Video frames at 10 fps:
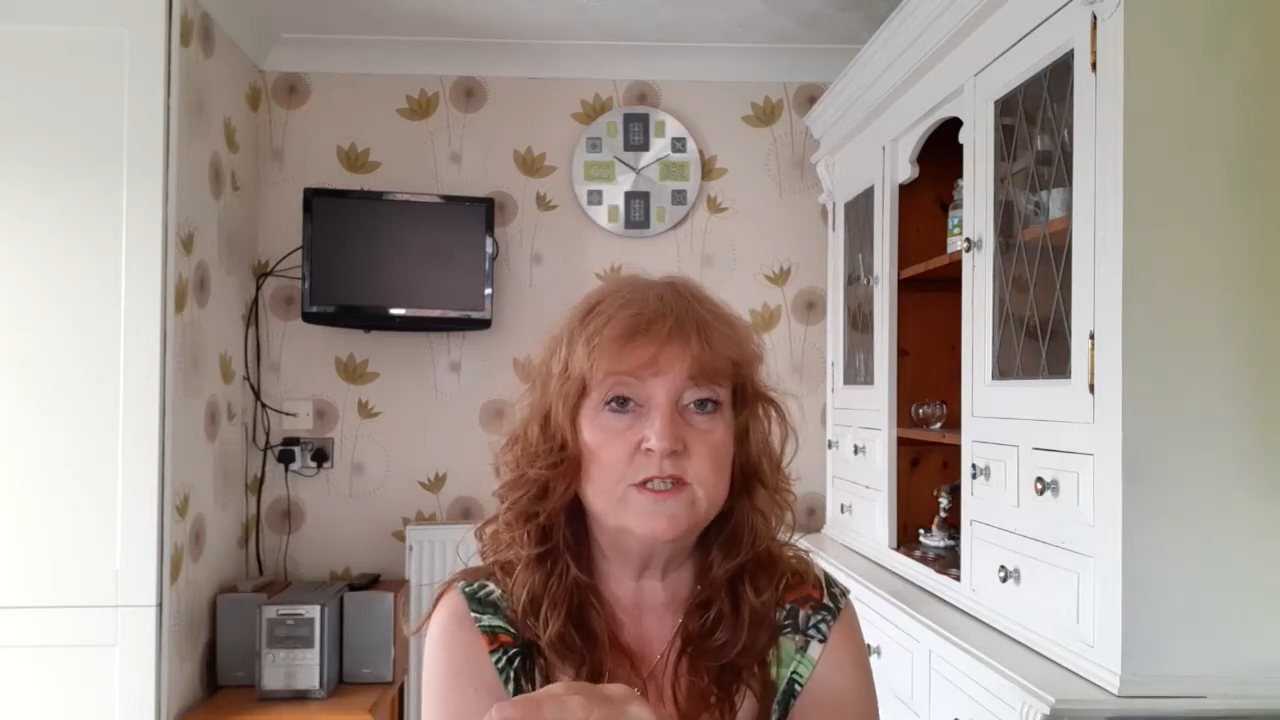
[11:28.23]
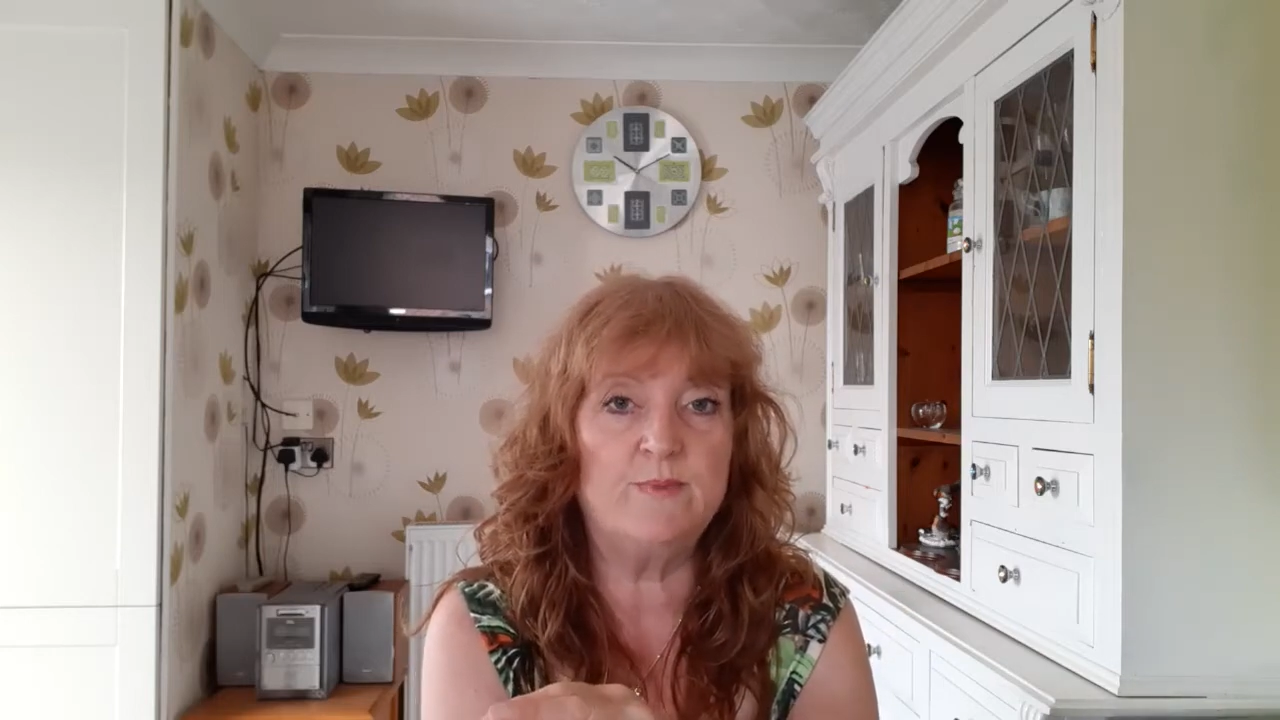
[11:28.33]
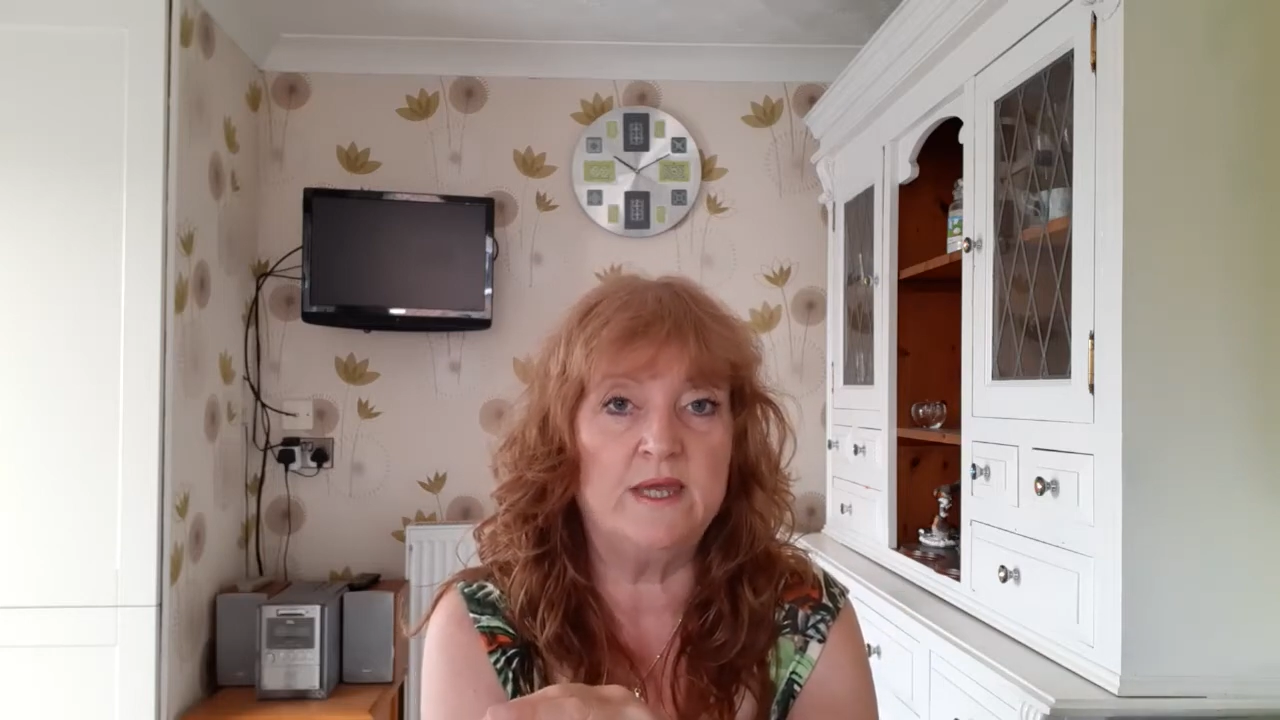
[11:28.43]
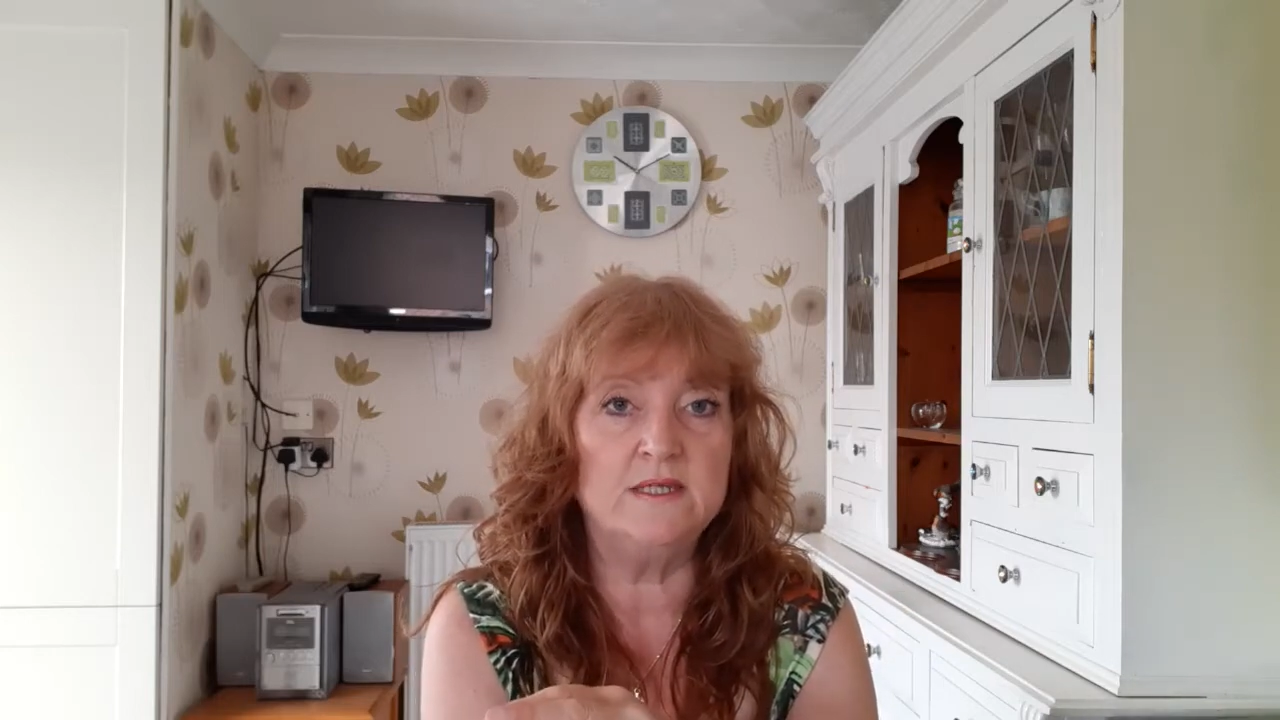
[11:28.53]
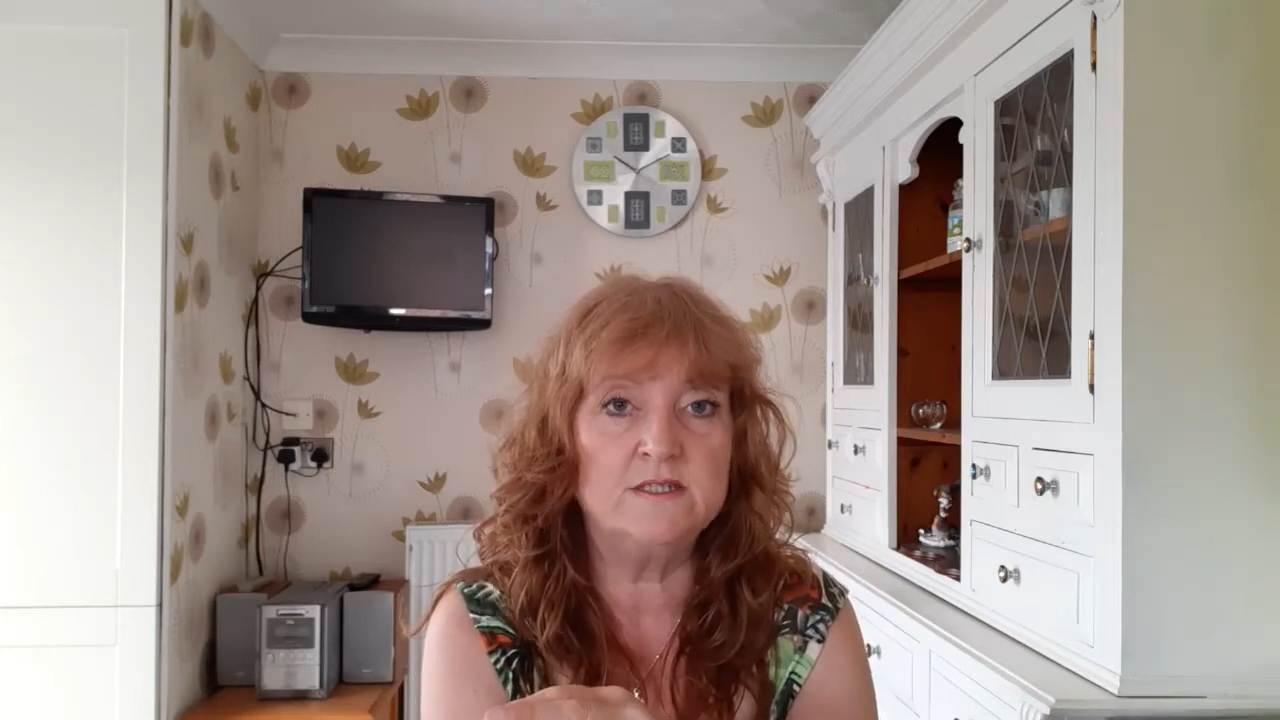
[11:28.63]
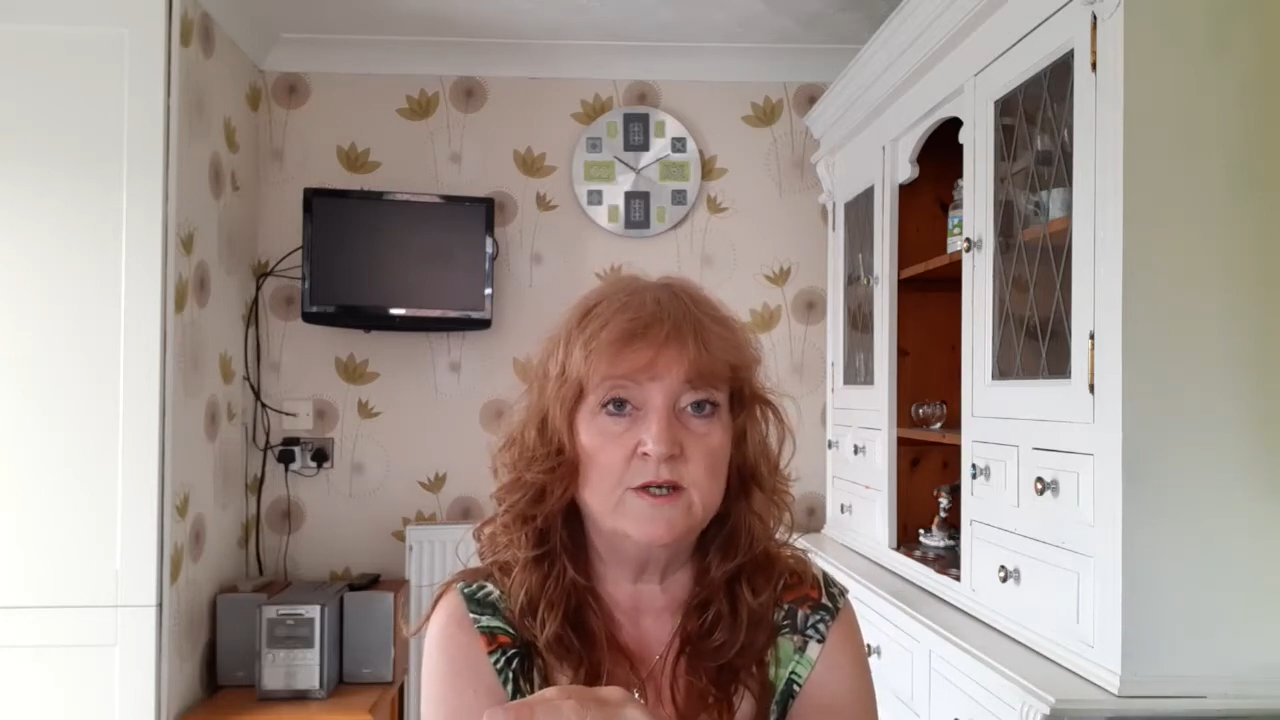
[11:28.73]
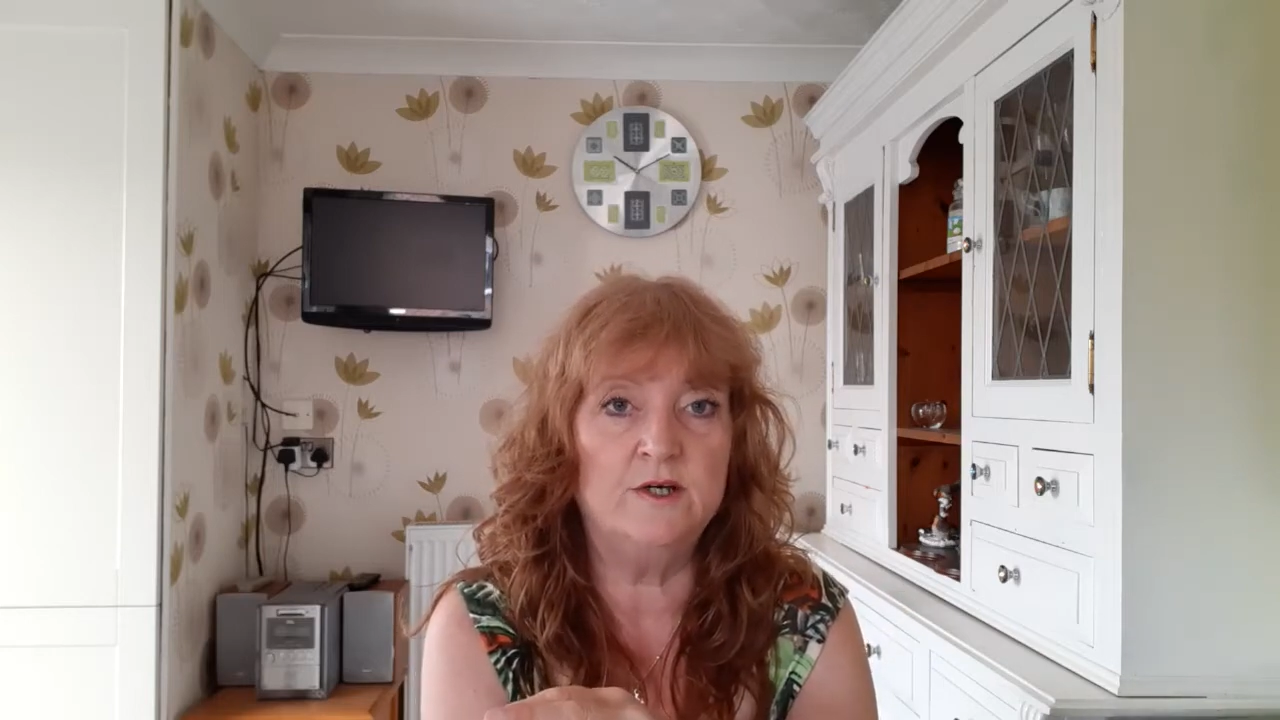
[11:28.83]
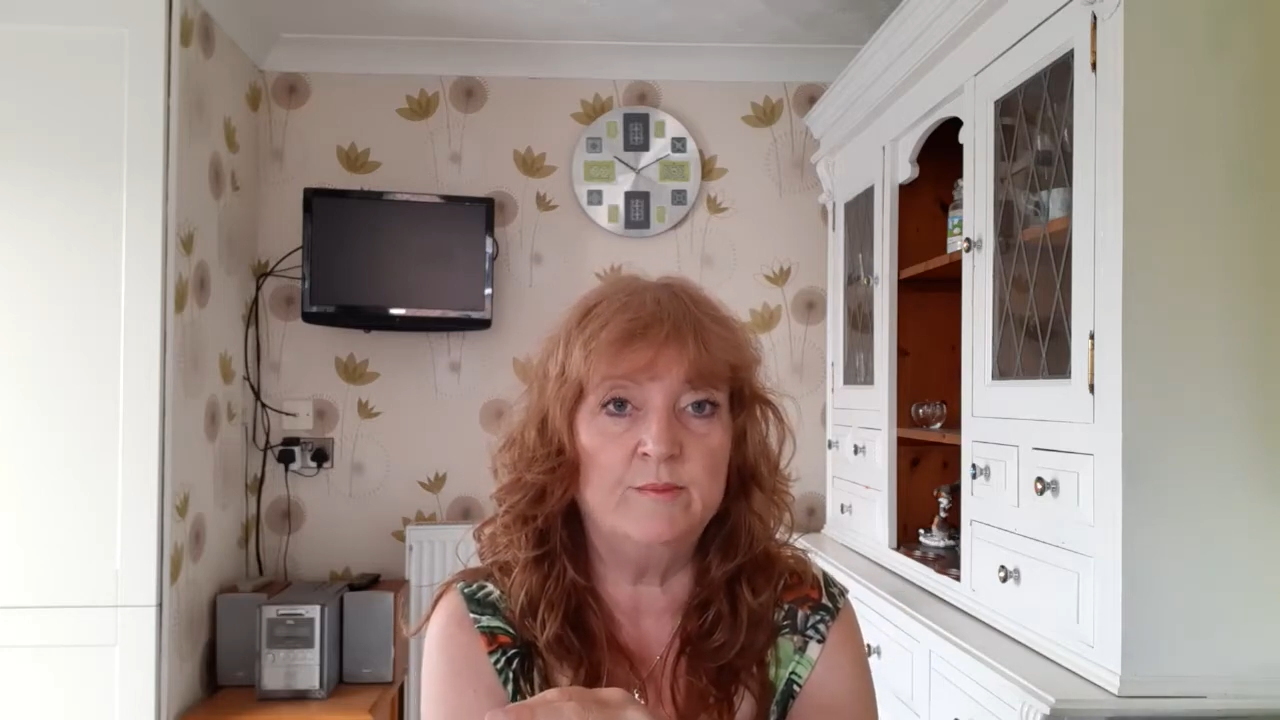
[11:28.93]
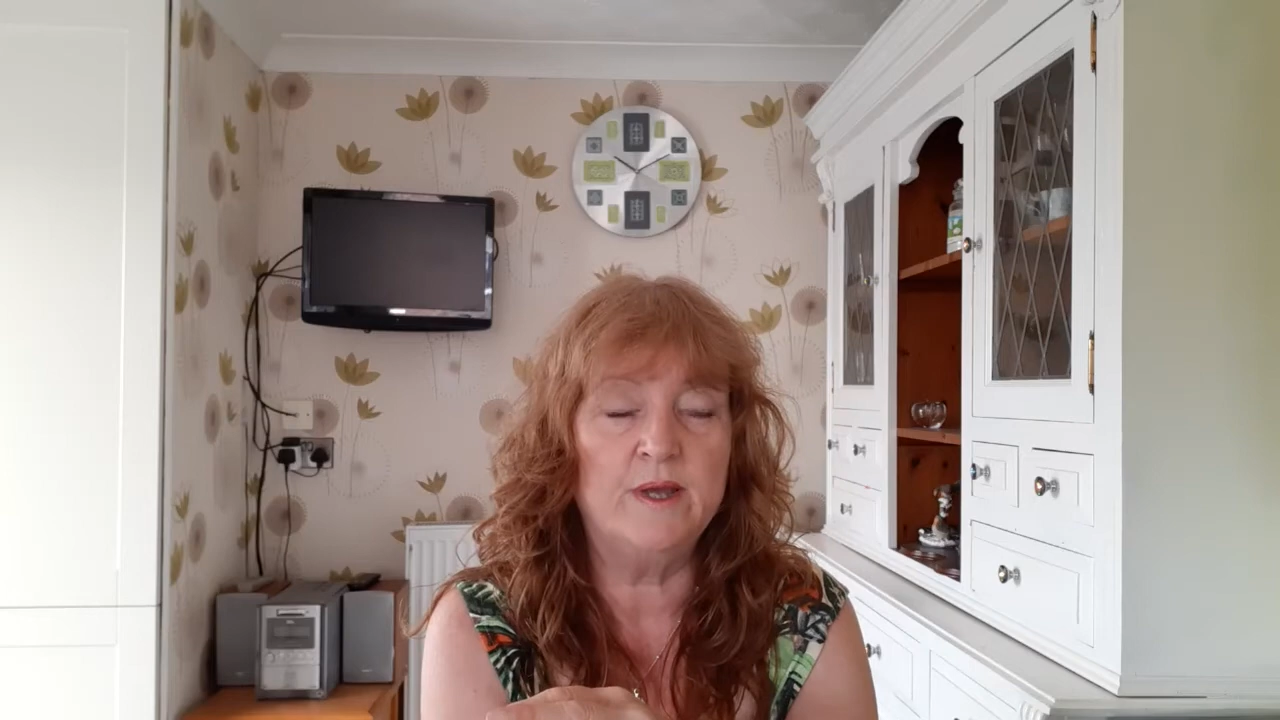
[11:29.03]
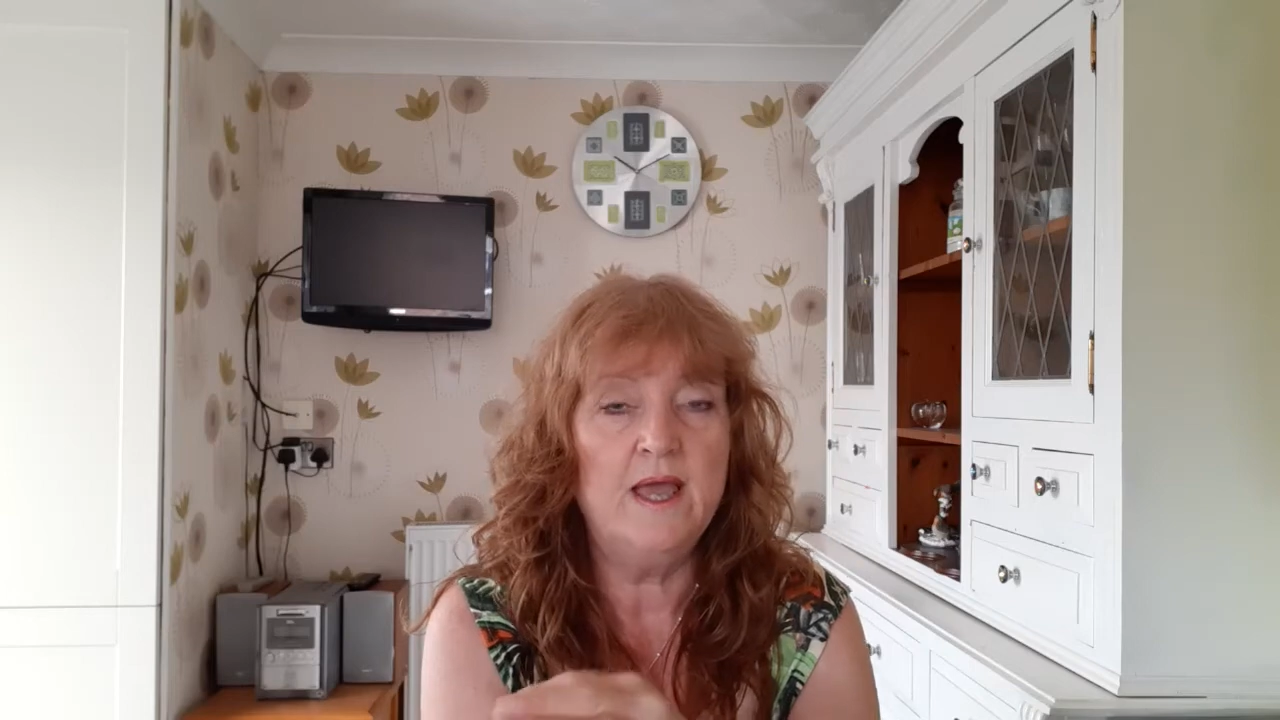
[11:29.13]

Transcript: space up,